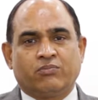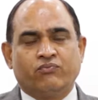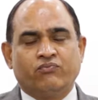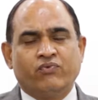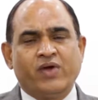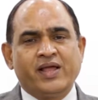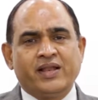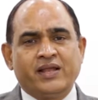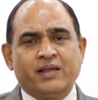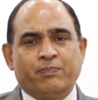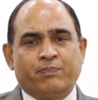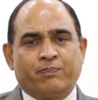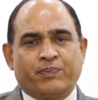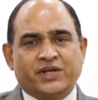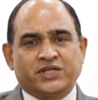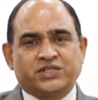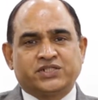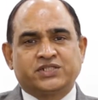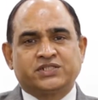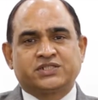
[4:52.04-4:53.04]
very
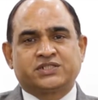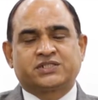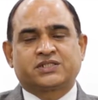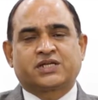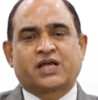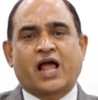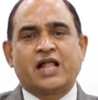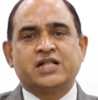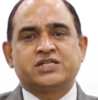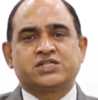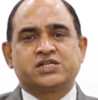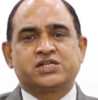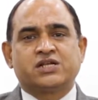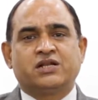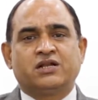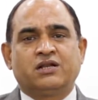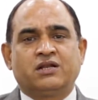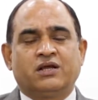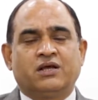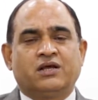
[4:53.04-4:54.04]
precious
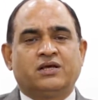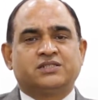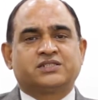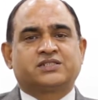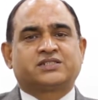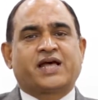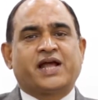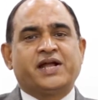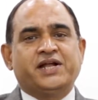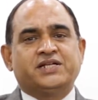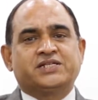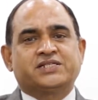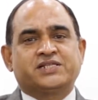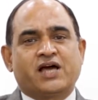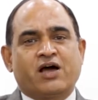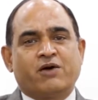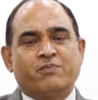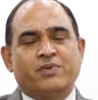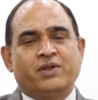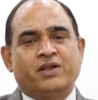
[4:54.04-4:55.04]
cultural sites
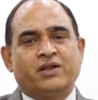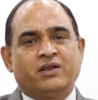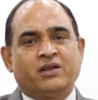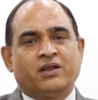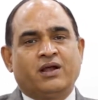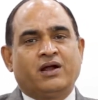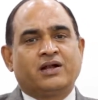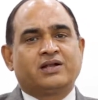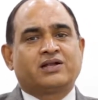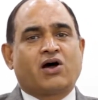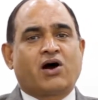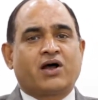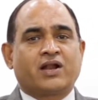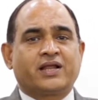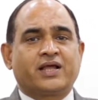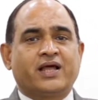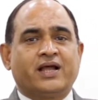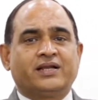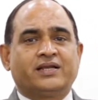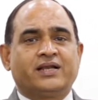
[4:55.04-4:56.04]
have been
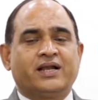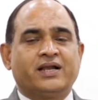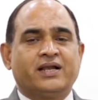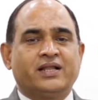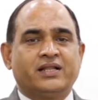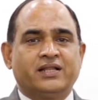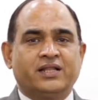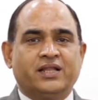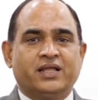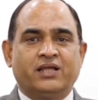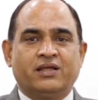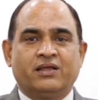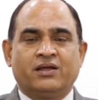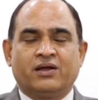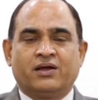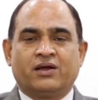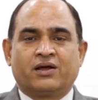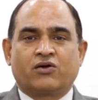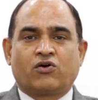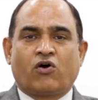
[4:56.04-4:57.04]
targeted in the
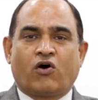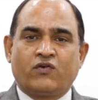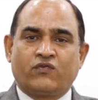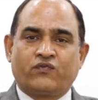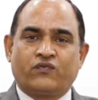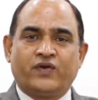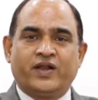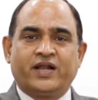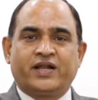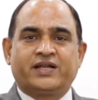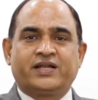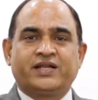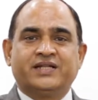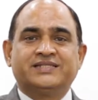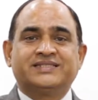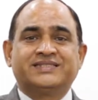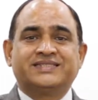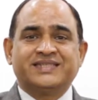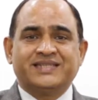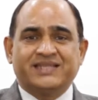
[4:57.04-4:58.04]
conflict
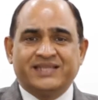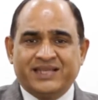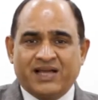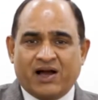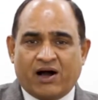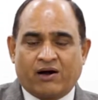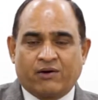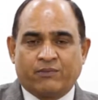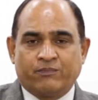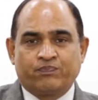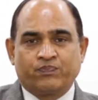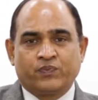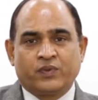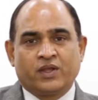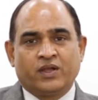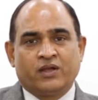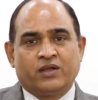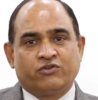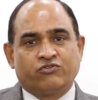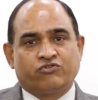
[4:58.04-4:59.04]
in Syria.
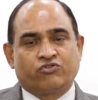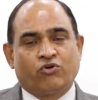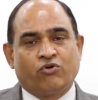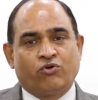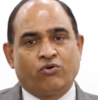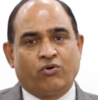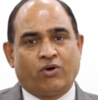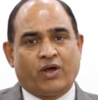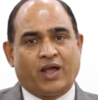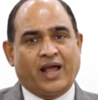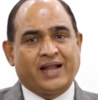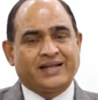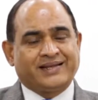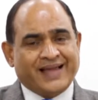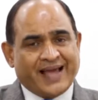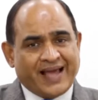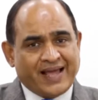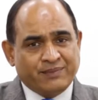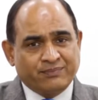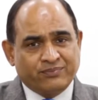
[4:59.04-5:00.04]
So, at
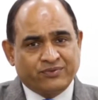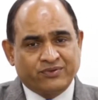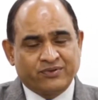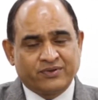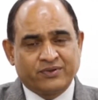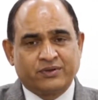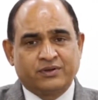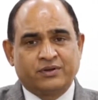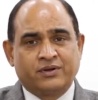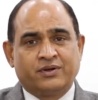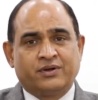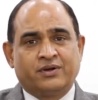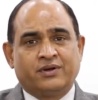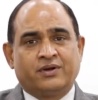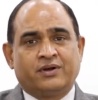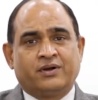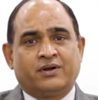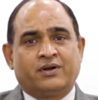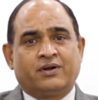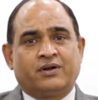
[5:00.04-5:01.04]
times
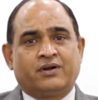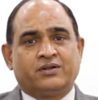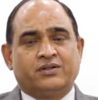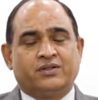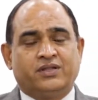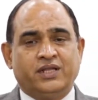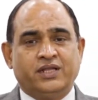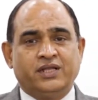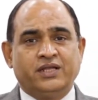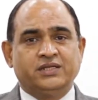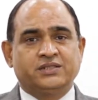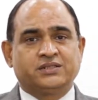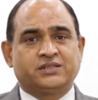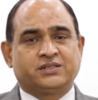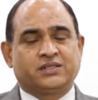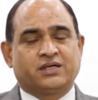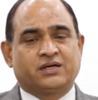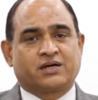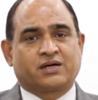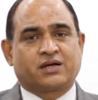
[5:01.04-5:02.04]
these